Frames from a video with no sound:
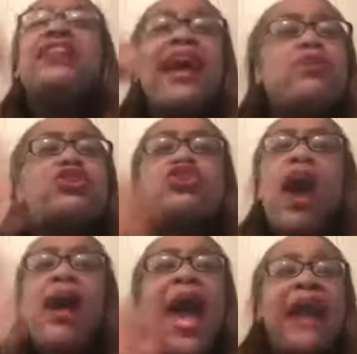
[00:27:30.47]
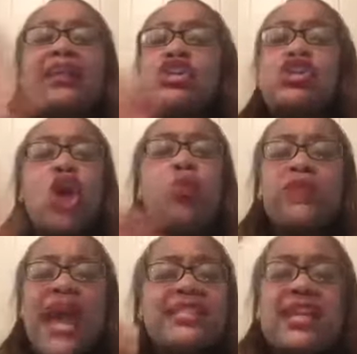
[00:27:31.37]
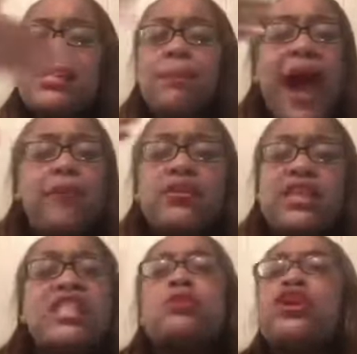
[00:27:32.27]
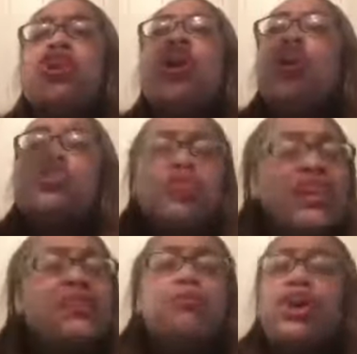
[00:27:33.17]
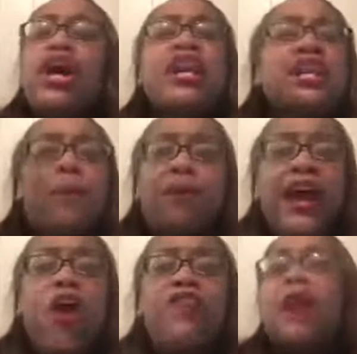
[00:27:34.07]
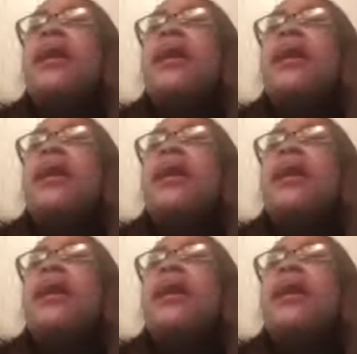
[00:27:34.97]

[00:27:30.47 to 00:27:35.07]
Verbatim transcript: they will start acting so nice because the Bible says when you treat them good and you pray over them,